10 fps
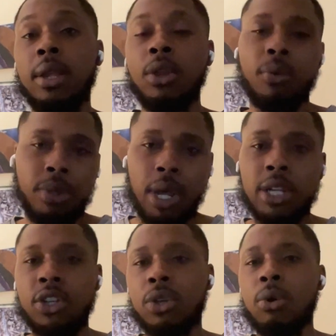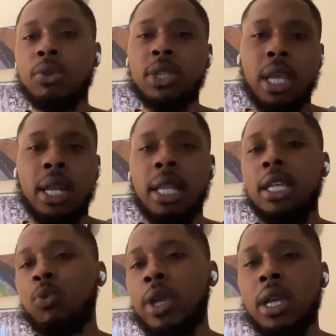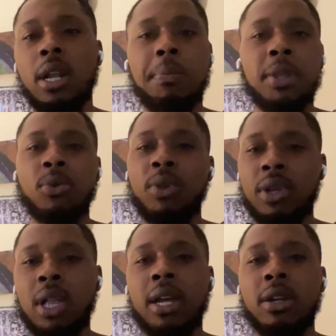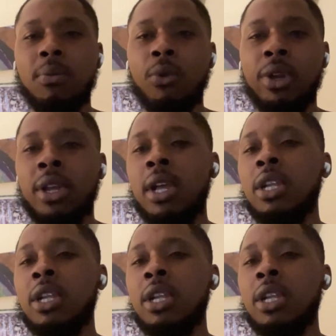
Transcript: when you got your coach saying that he's waking up at 3 o'clock in the morning